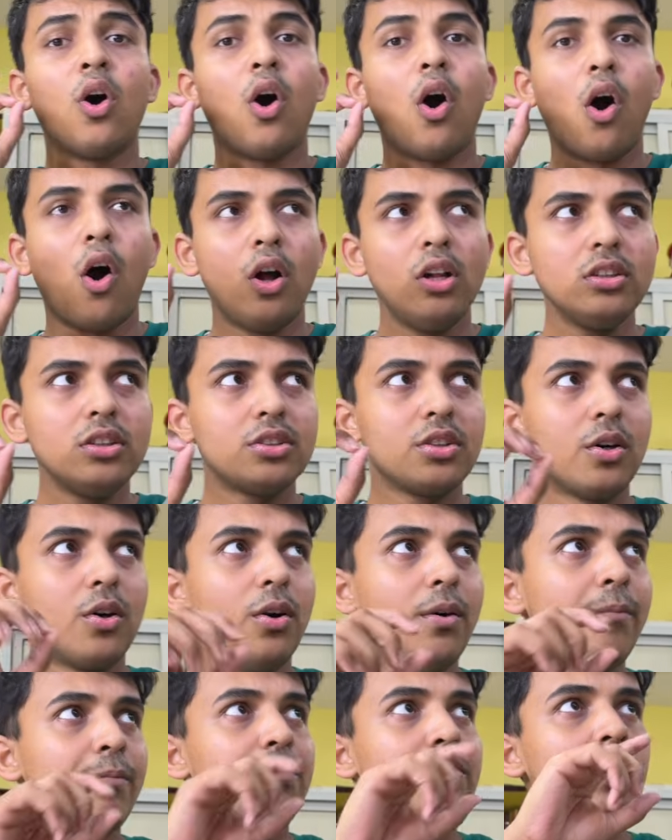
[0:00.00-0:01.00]

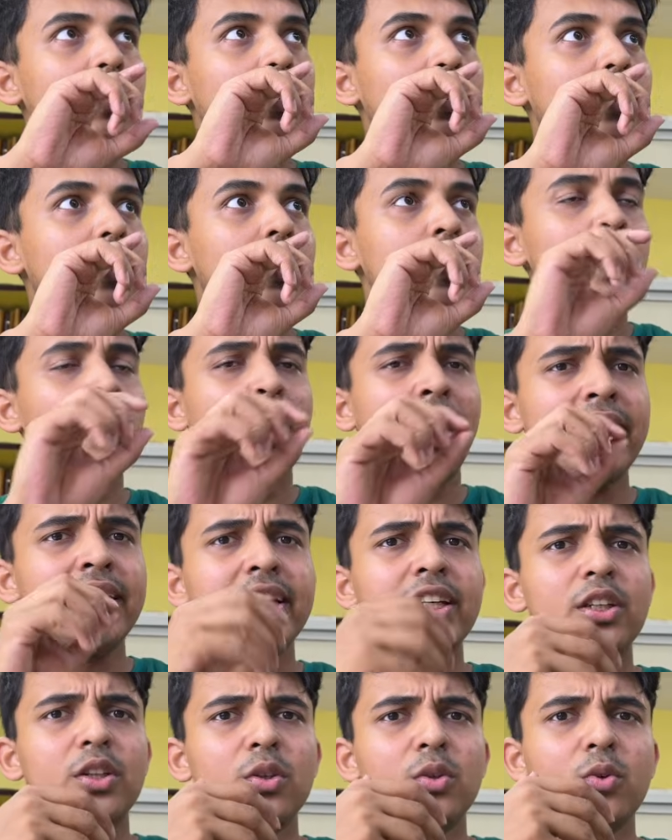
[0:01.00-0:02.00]
also, do I
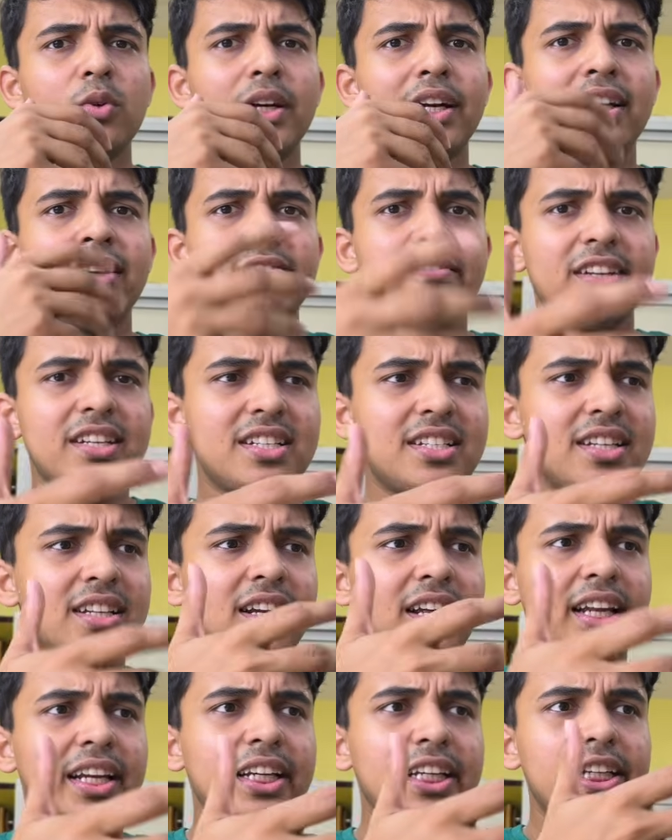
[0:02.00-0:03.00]
need to invest in
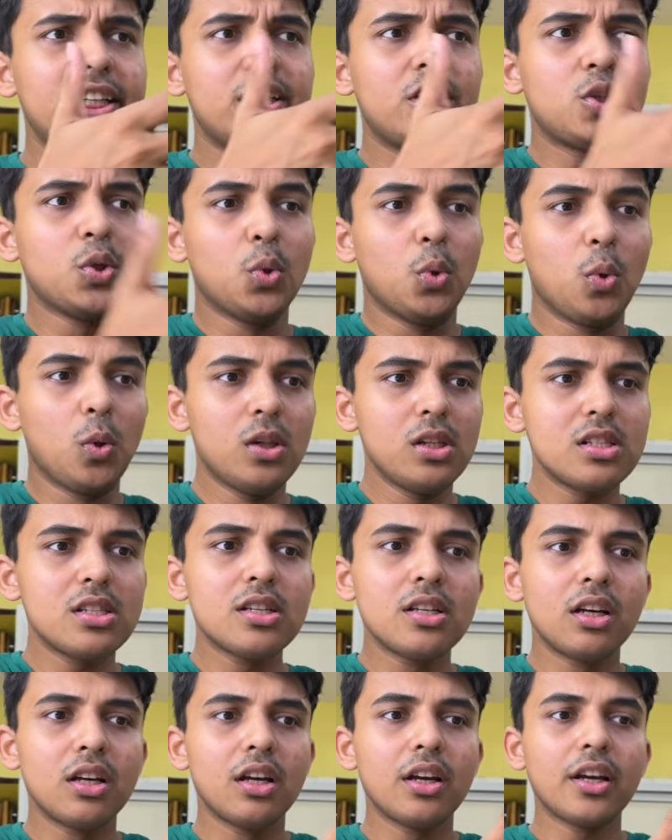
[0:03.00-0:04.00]
any
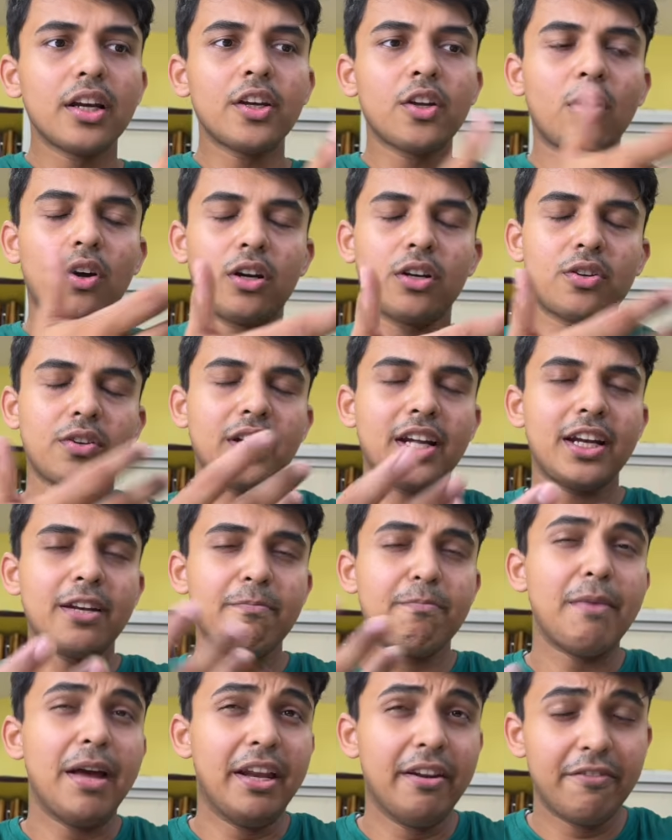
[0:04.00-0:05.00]
tools in order to
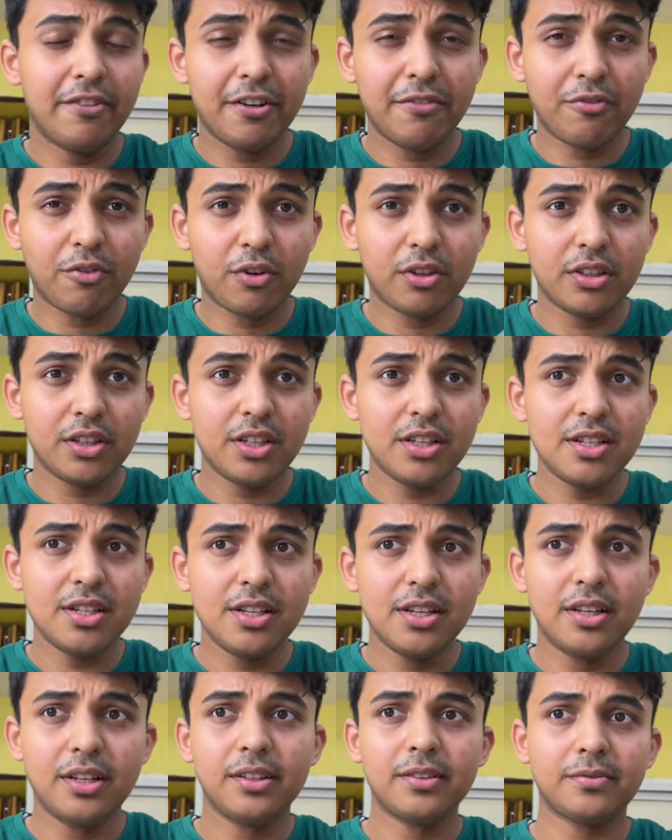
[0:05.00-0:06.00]
get benefit for
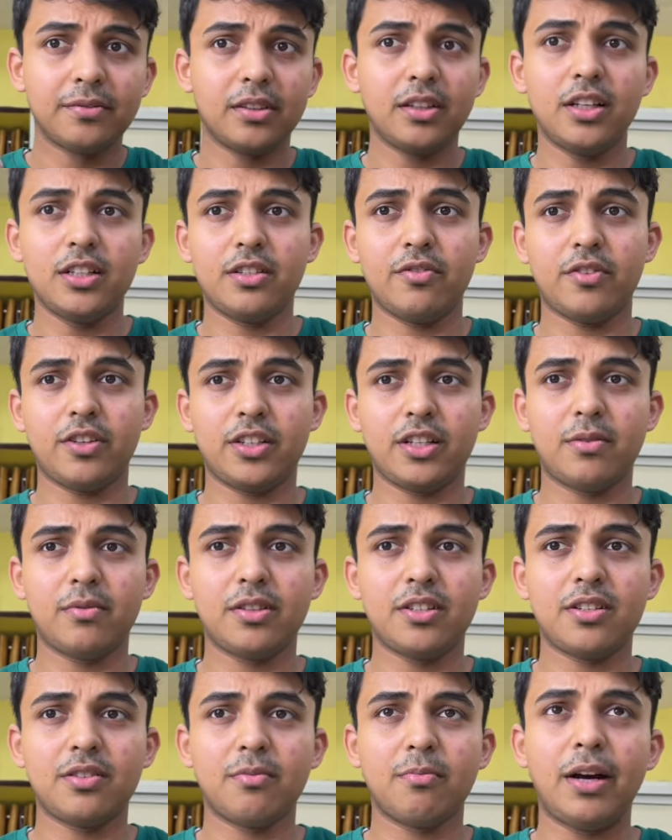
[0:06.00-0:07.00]
this? Let's say, for example,
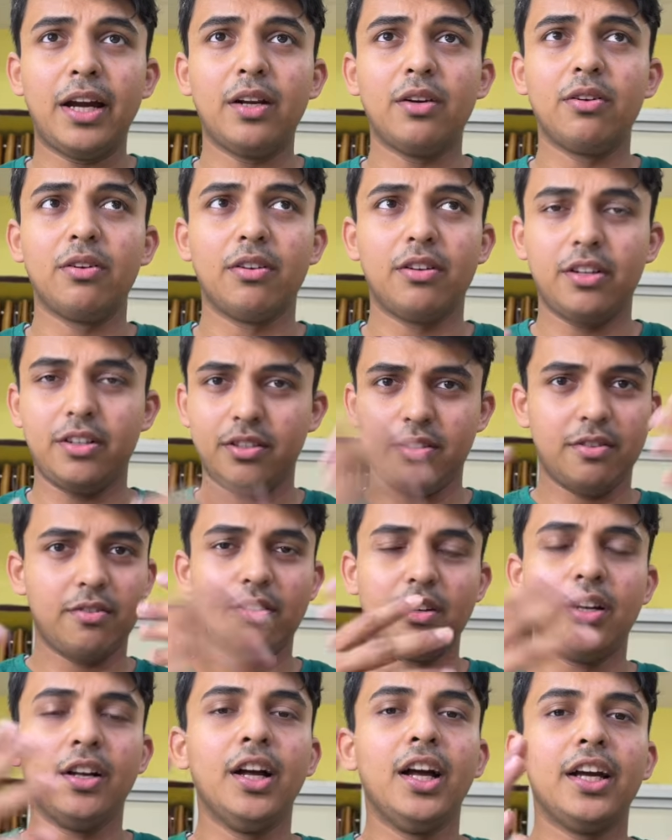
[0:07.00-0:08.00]
this is mine,
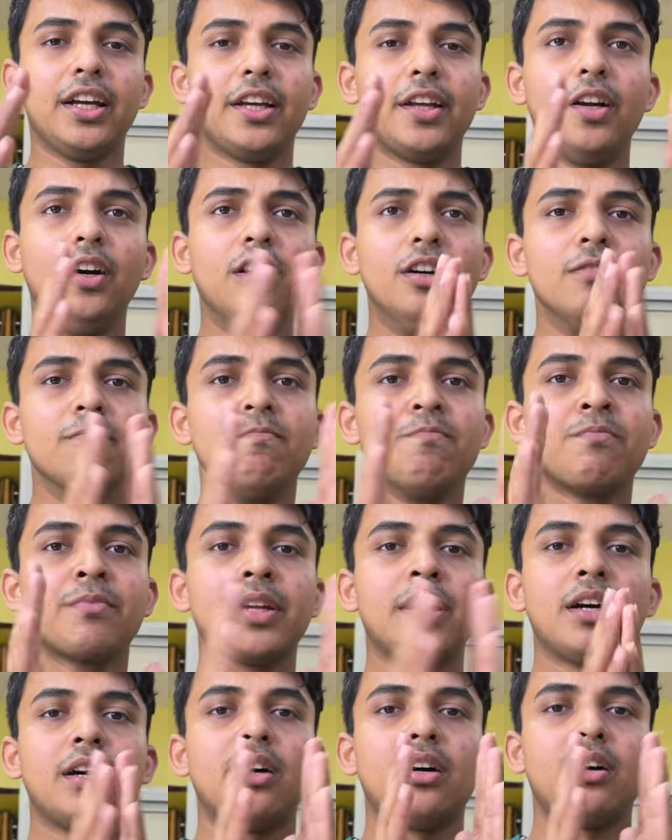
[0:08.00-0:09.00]

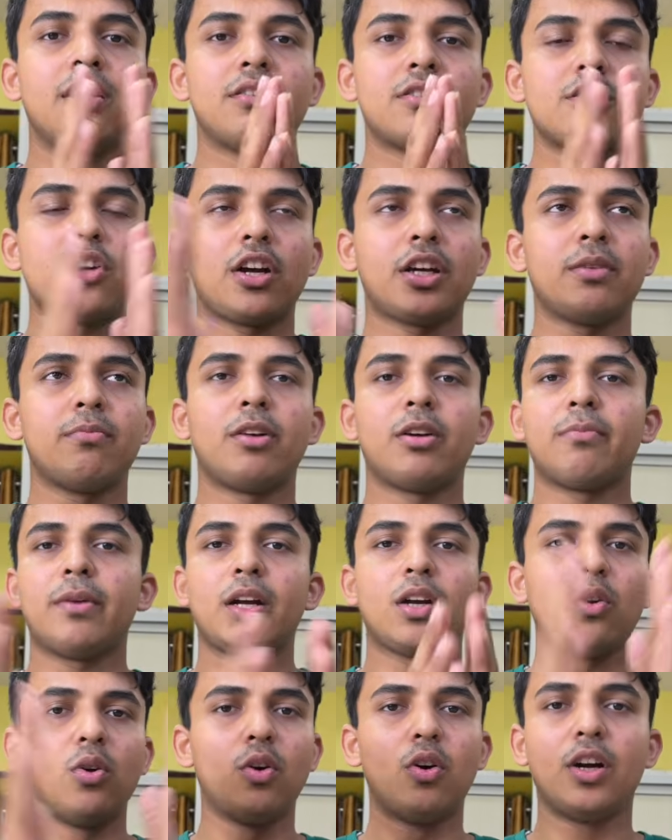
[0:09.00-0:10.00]
talking about my
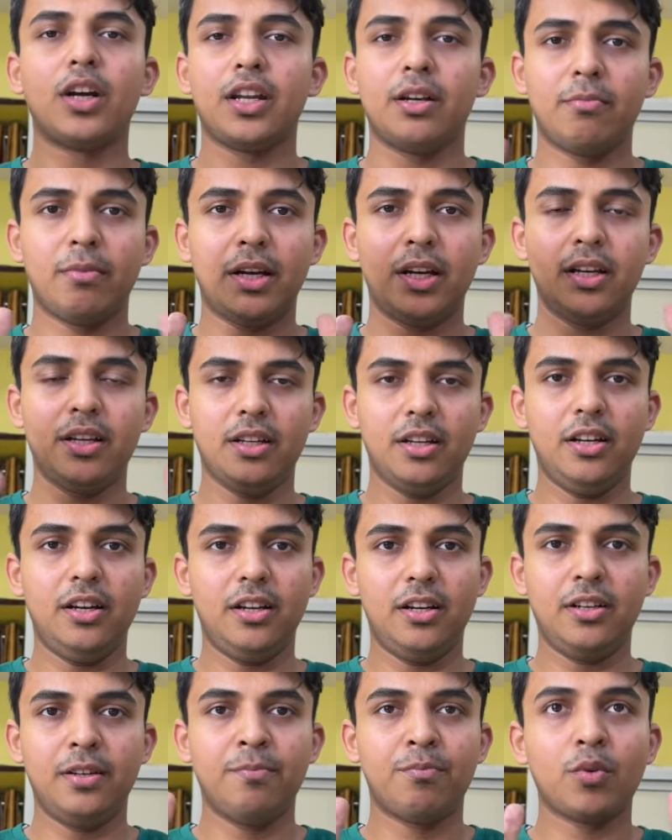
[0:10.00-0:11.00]
cohort and my
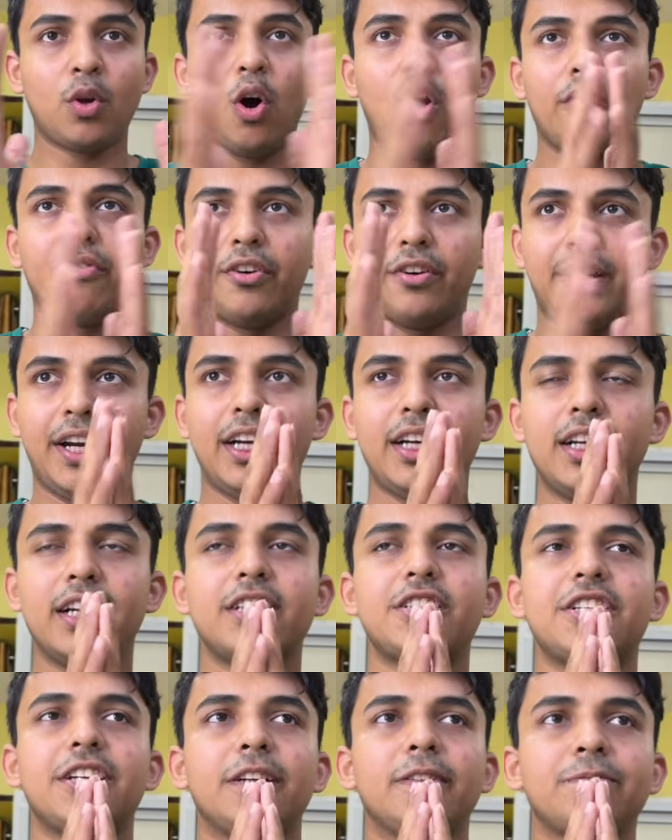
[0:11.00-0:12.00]
offer, right?
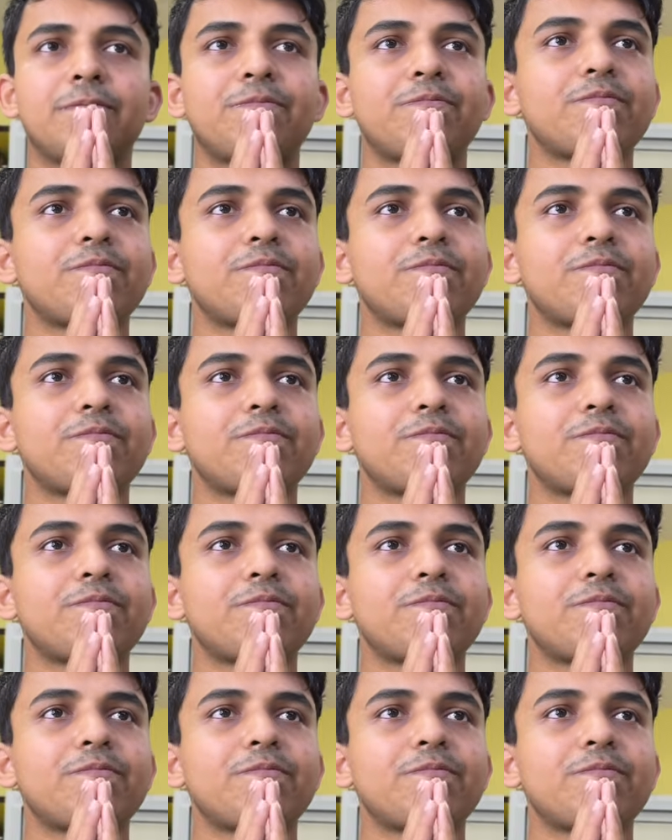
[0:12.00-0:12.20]
Let's see.